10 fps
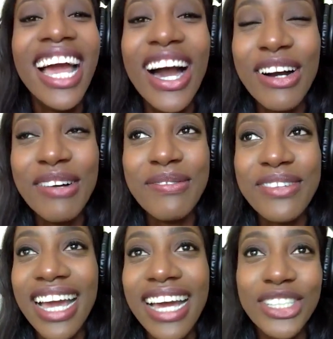um,
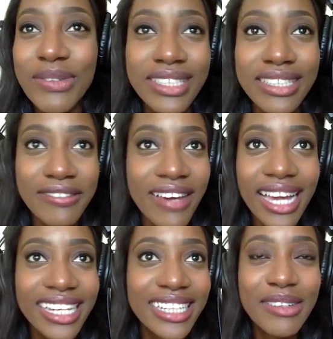yeah, she wasn't a
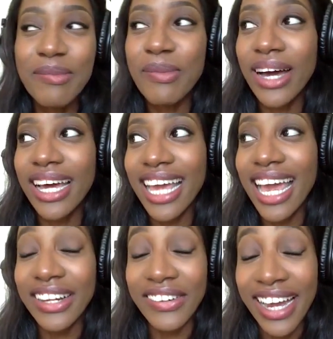fan. But
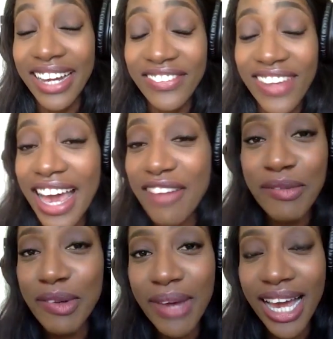anyway, yeah, I
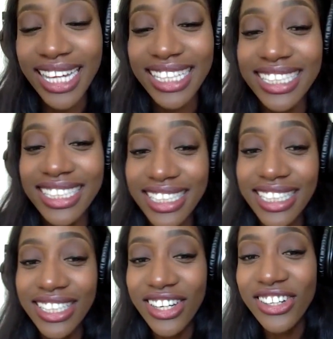haven't been back in
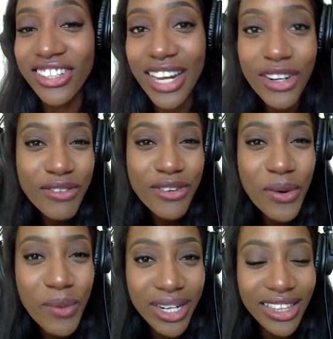16 years. I don't even
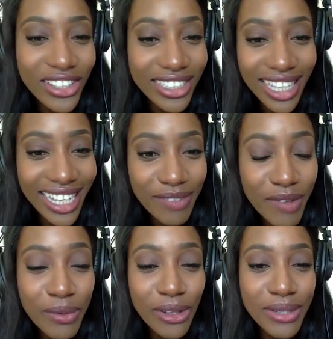know what it looks like.
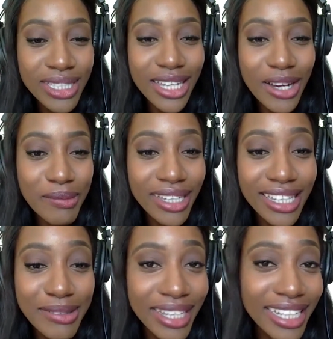People always tell me,
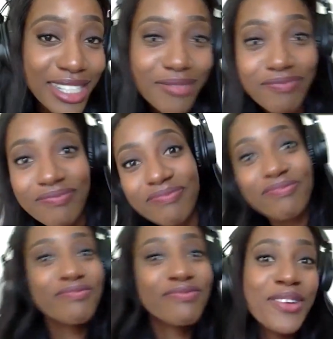and I'm like,
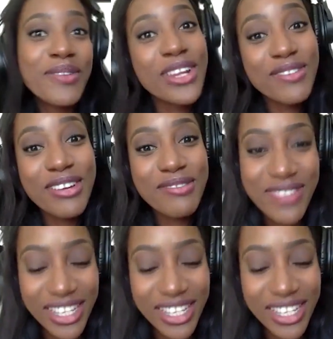we don't know.